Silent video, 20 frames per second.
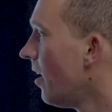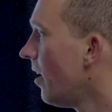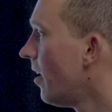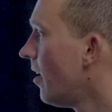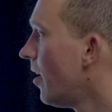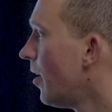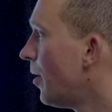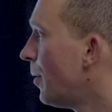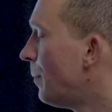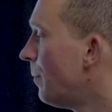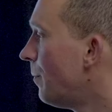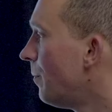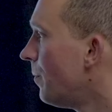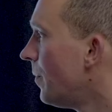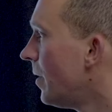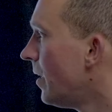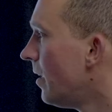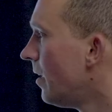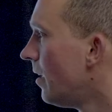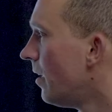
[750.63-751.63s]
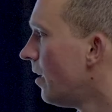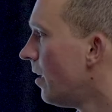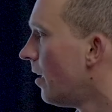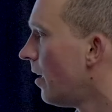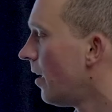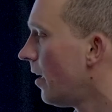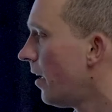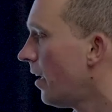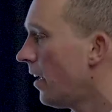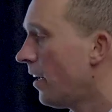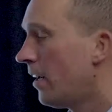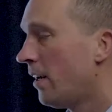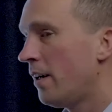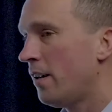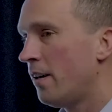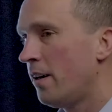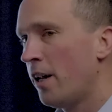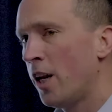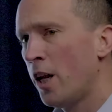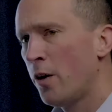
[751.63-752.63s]
And
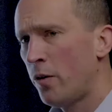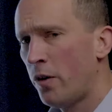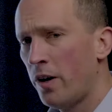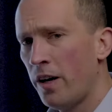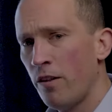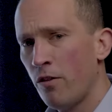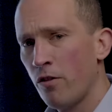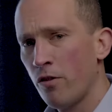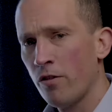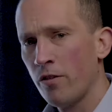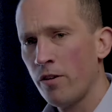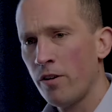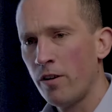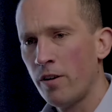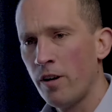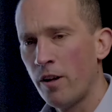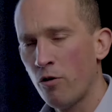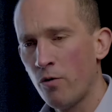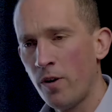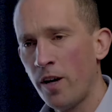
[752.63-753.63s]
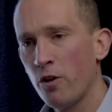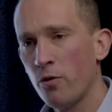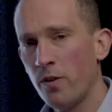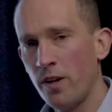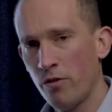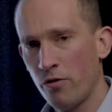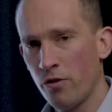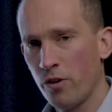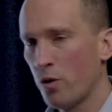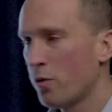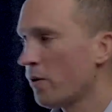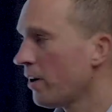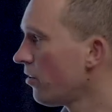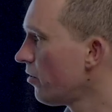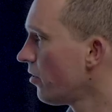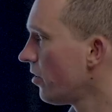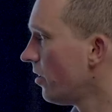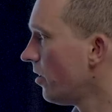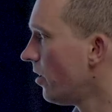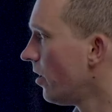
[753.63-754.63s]
then I'll try to answer a
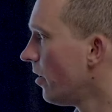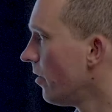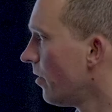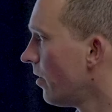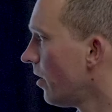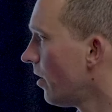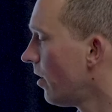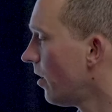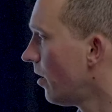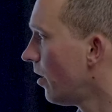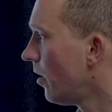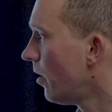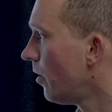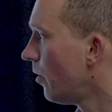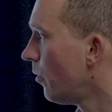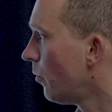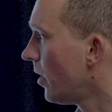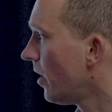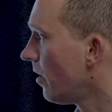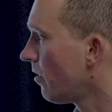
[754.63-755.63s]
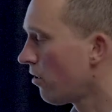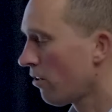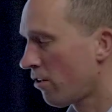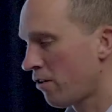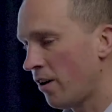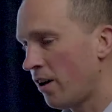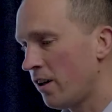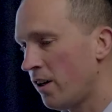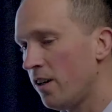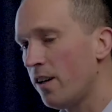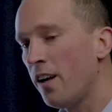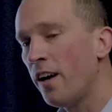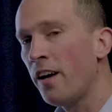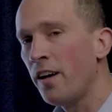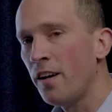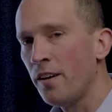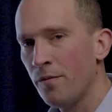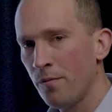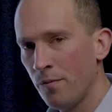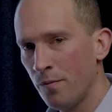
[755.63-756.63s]
question on when it's a sunny
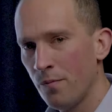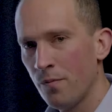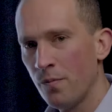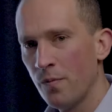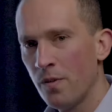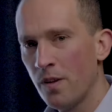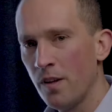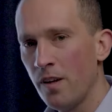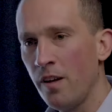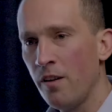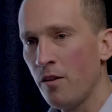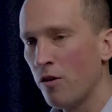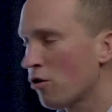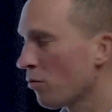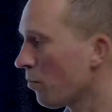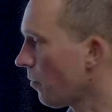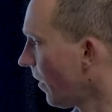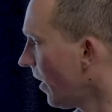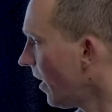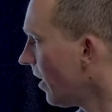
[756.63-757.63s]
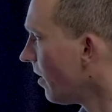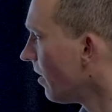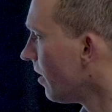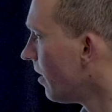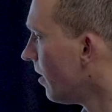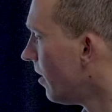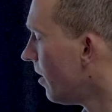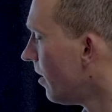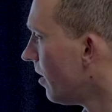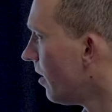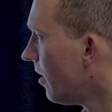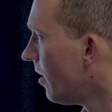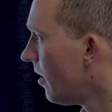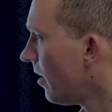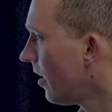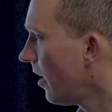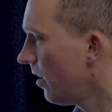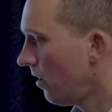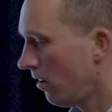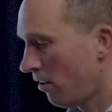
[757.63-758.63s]
day in spring
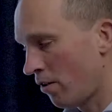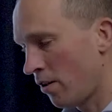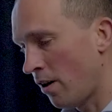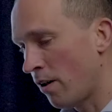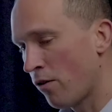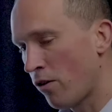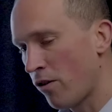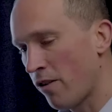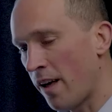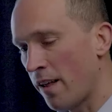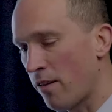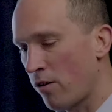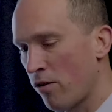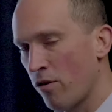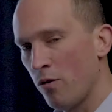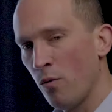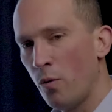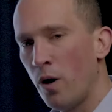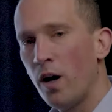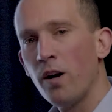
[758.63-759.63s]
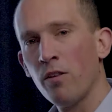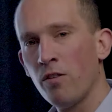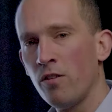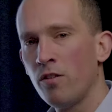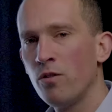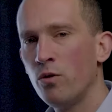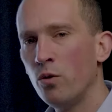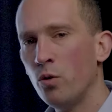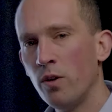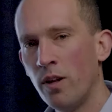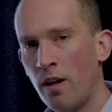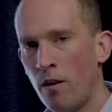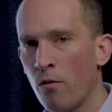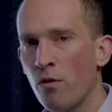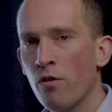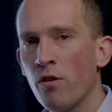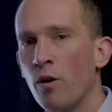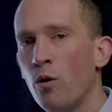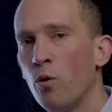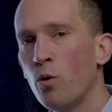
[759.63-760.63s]
and the sun sets, why does it cool down
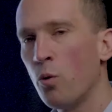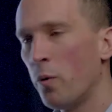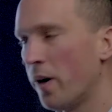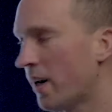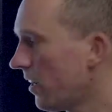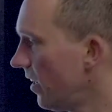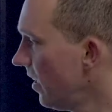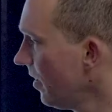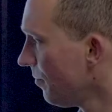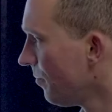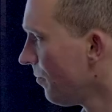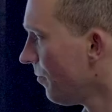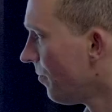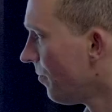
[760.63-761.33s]
so quickly?